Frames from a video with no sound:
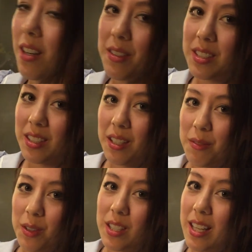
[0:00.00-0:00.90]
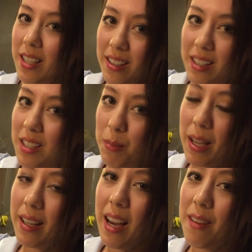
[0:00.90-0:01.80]
obviously, for attending these
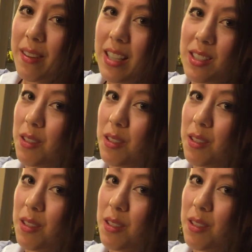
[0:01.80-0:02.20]
maid cafes,